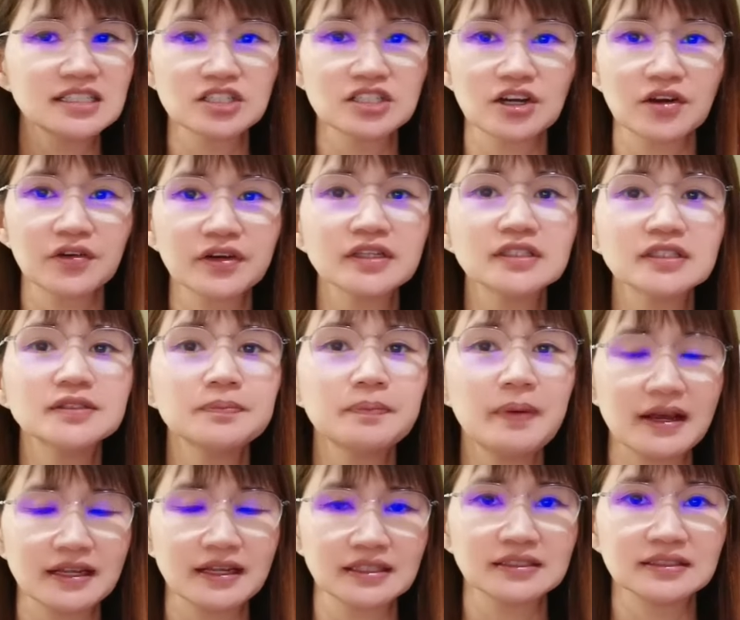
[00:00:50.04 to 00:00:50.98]
historical
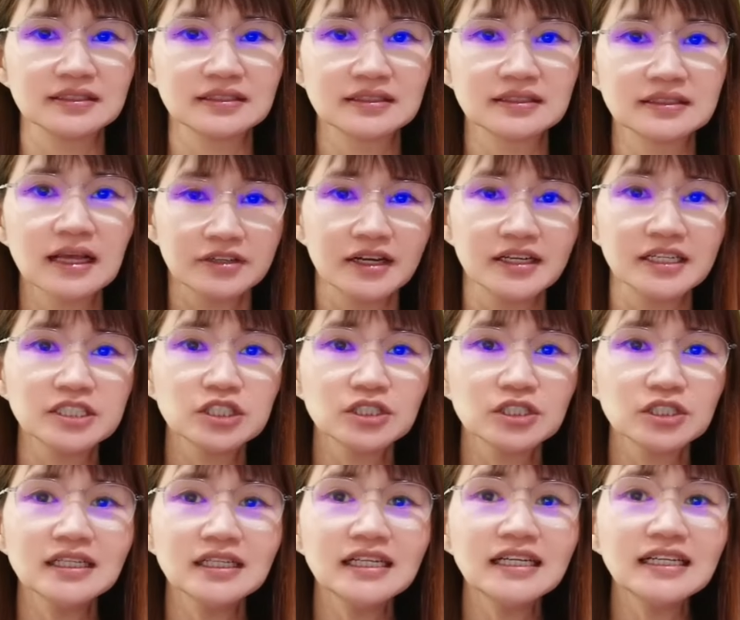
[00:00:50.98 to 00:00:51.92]
patterns.
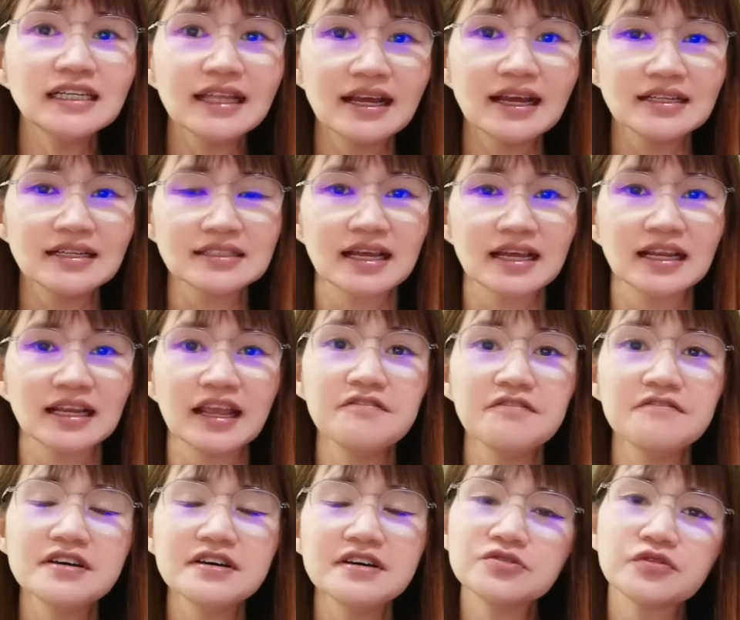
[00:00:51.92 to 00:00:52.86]
Traditionally, there's an
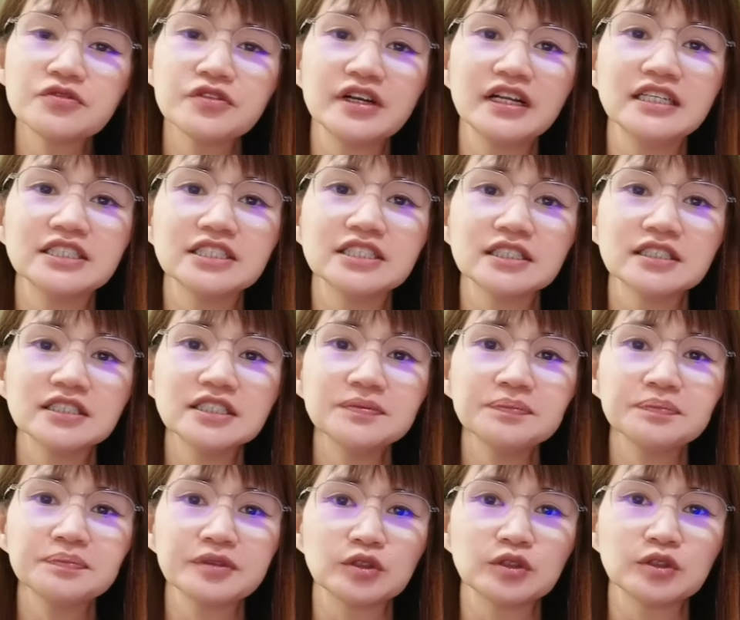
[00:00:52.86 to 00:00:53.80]
inverse
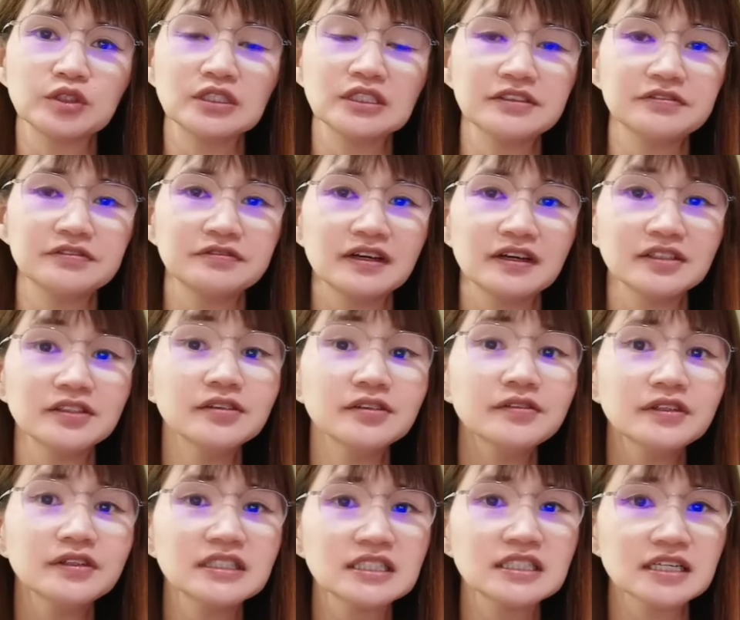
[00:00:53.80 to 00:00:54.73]
relationship between the Federal
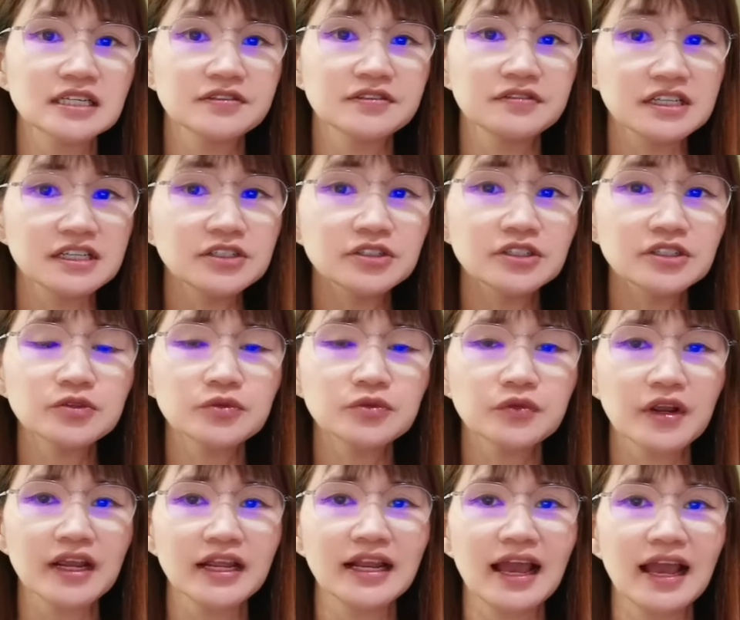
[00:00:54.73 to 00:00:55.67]
Reserve
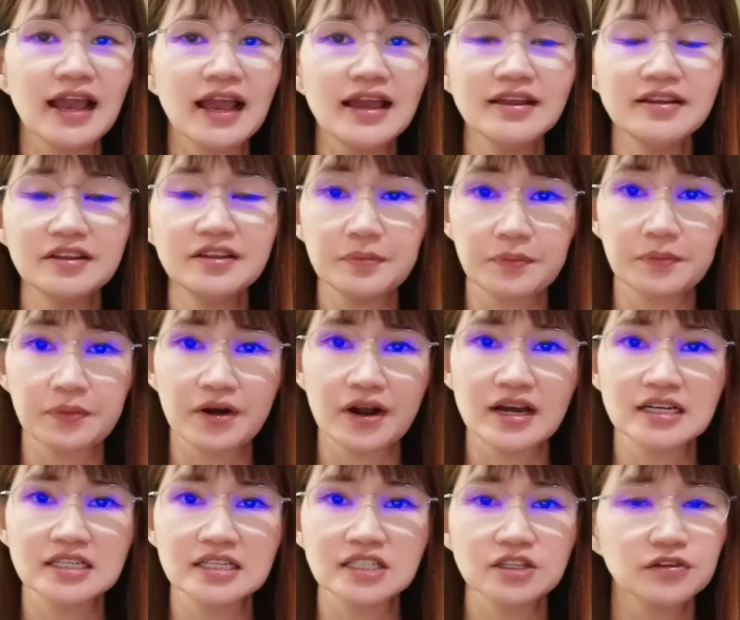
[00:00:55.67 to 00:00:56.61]
interest rate and the
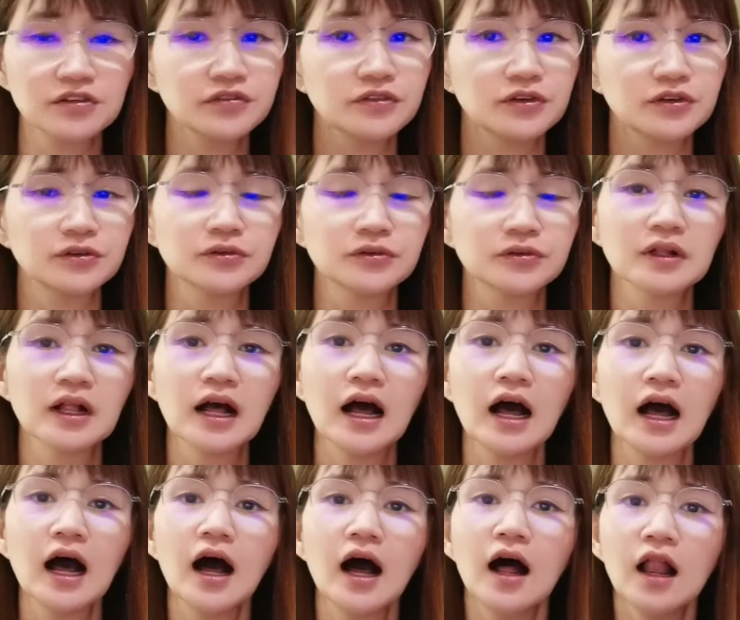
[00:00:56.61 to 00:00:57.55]
price of gold.
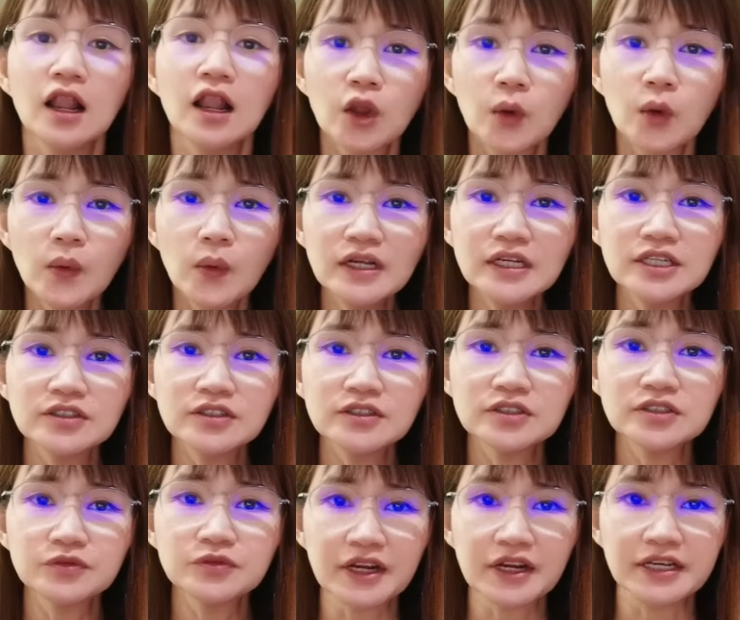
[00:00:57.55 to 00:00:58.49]
Lower
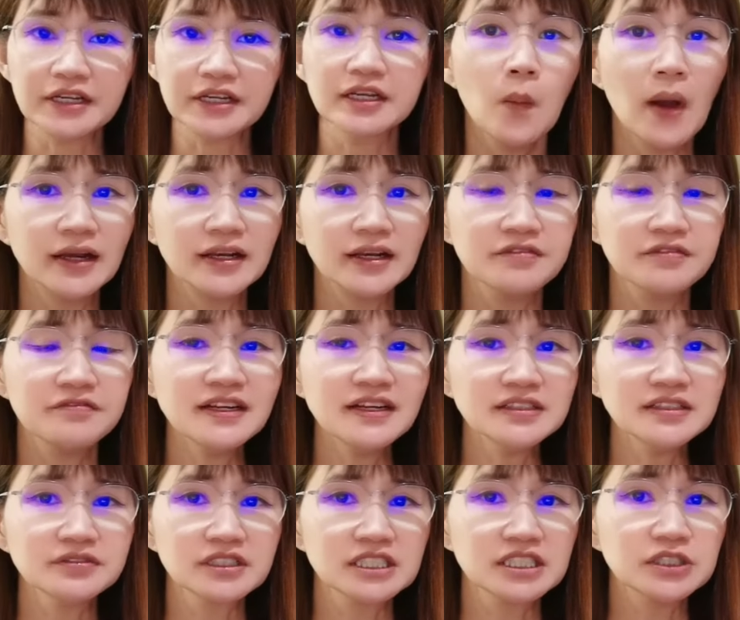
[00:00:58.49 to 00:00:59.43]
interest rate. When the
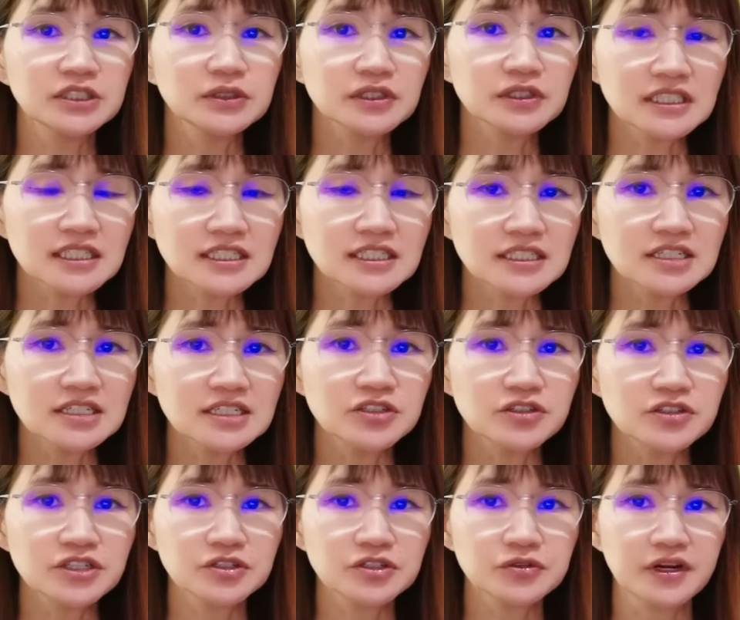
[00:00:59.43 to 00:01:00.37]
Fed reduces
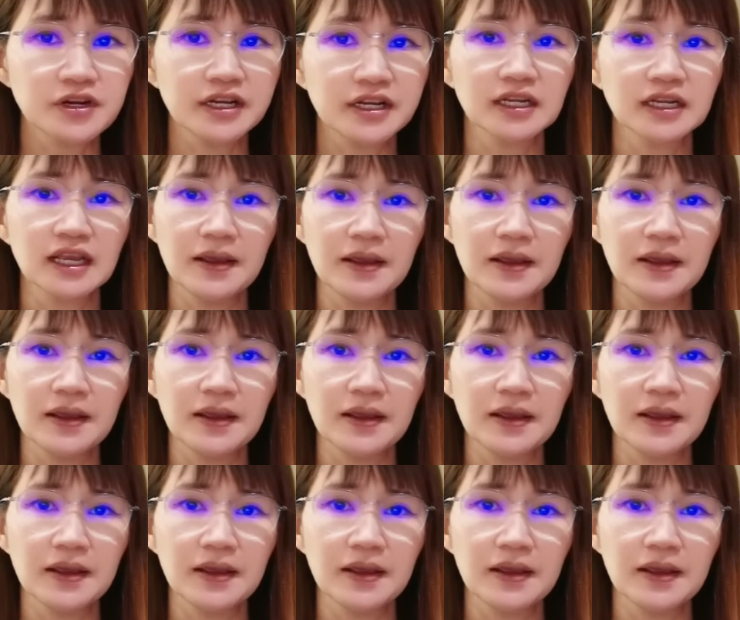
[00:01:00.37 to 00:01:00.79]
interest rate,